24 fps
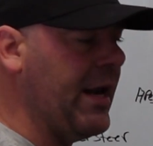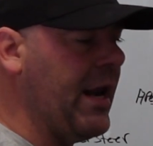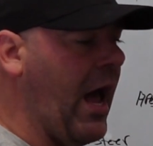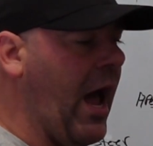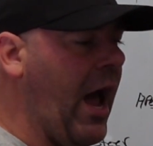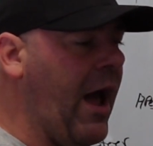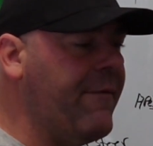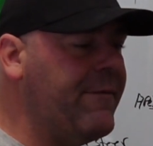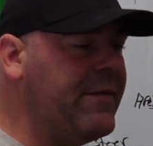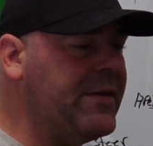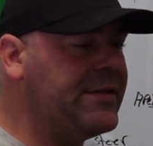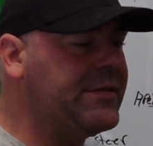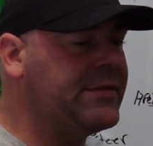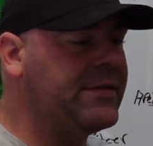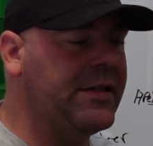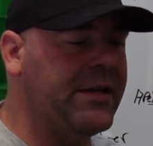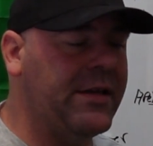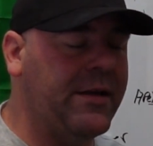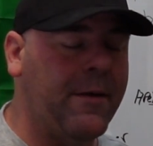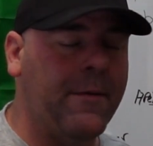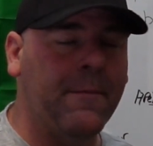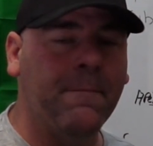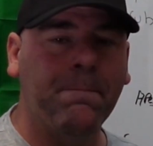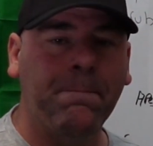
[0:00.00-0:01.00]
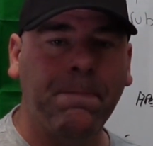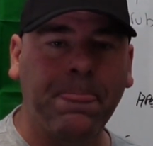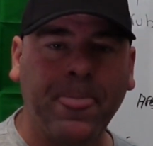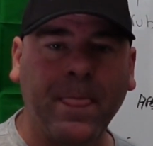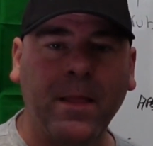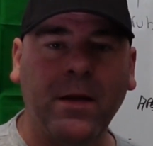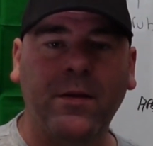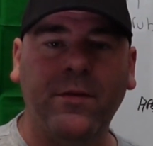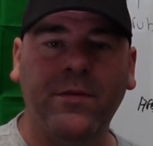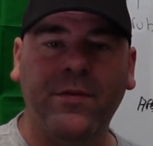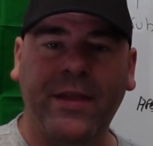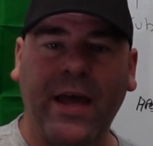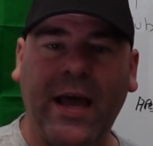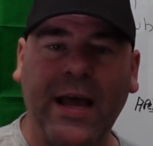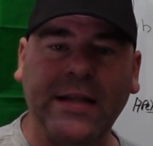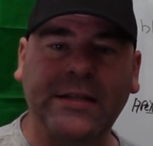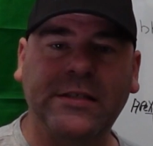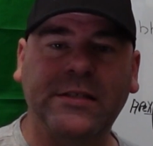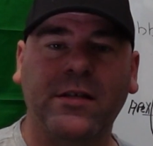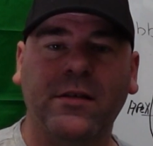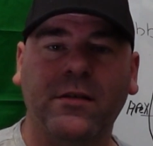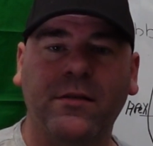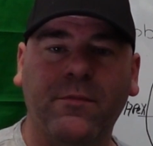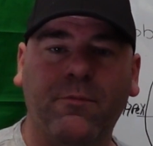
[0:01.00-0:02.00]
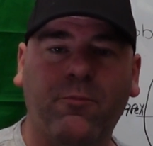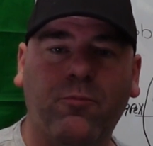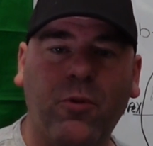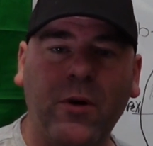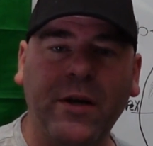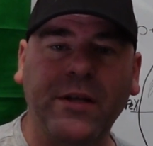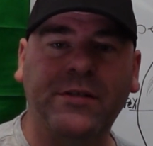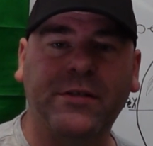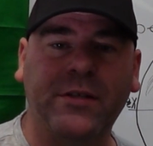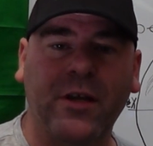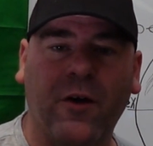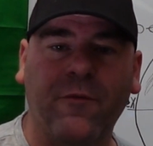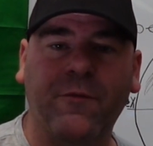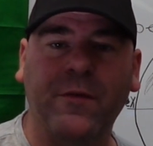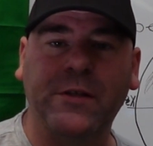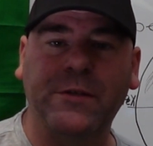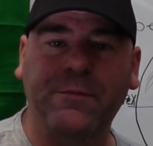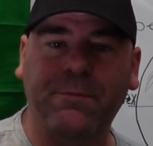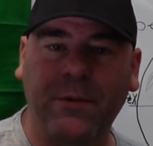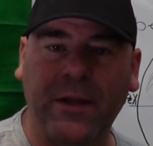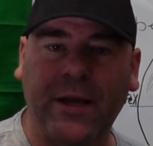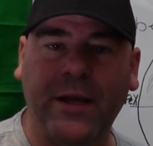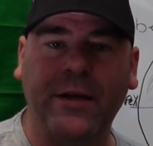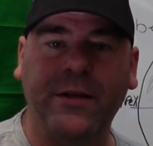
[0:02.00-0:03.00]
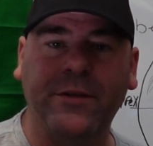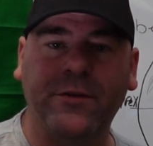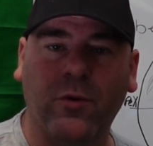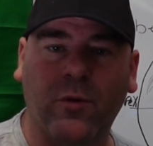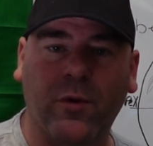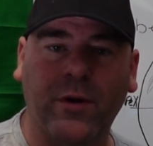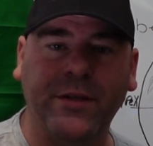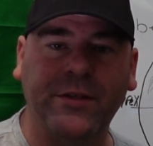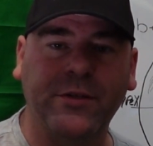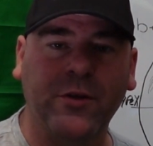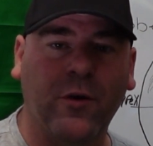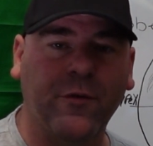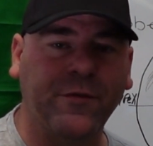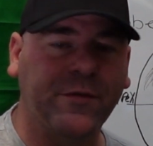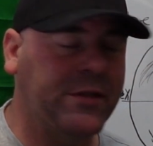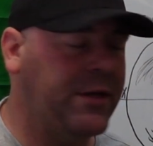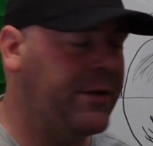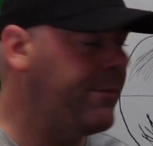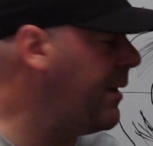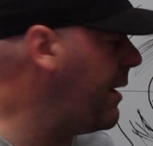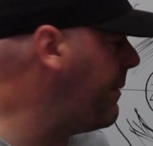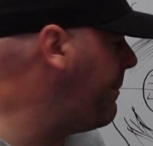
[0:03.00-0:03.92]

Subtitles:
Obviously, that's pretty self-explanatory. So if somebody